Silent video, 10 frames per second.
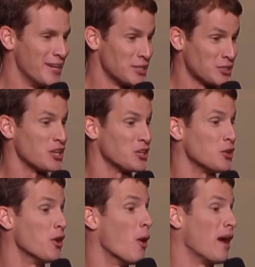Just a,
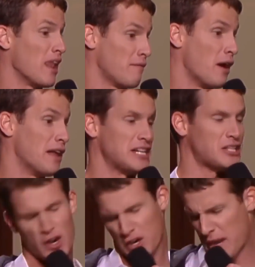you know I love honey
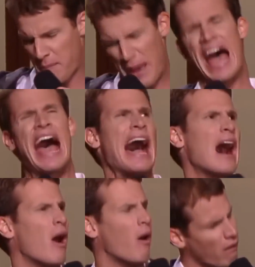turkey.
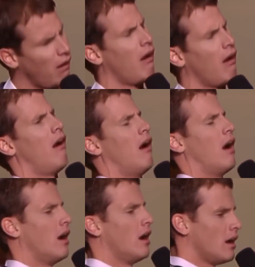Pow! Oh!